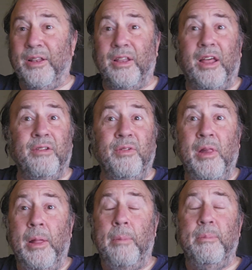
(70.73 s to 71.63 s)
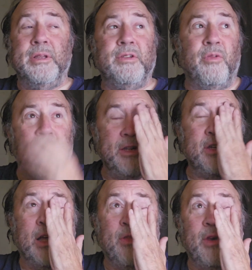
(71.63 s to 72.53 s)
A lot of
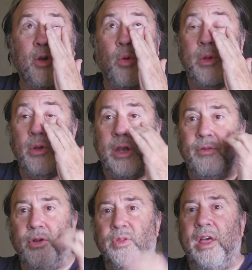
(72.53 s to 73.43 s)
misinformation out there. Oh, we don't ever do